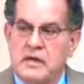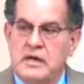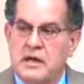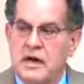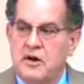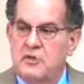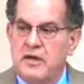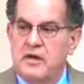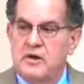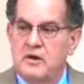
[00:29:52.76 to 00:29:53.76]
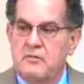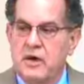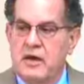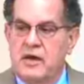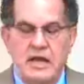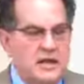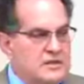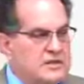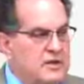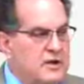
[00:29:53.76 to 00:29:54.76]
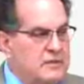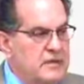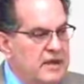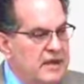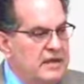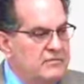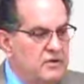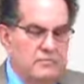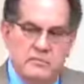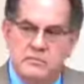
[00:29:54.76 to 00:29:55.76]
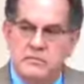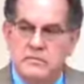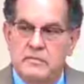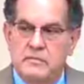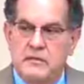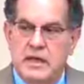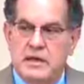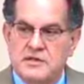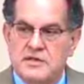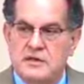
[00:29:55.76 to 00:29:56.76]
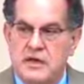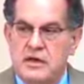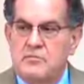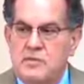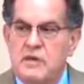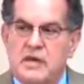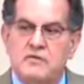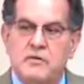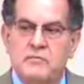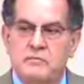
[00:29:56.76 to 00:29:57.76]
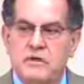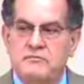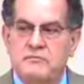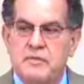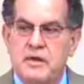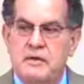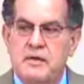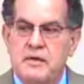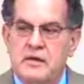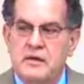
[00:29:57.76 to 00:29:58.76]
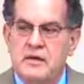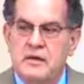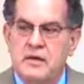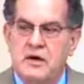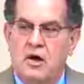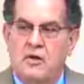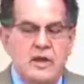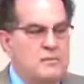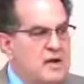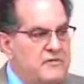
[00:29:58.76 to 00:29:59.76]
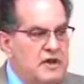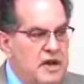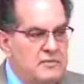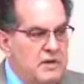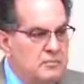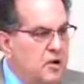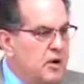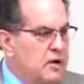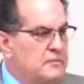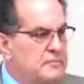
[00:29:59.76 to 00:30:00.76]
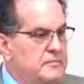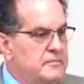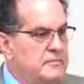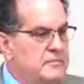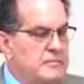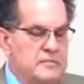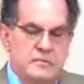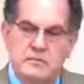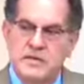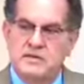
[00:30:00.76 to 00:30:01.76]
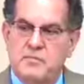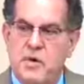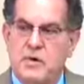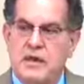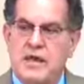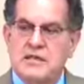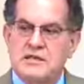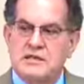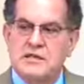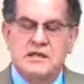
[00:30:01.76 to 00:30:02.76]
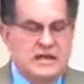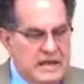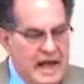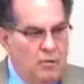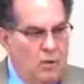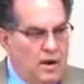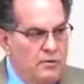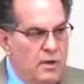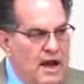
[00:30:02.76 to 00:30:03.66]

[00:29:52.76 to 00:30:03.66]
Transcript: he declared to be good. What did they consider to be evil? They considered him to be evil. They, they called him every name in the book. They spoke against that one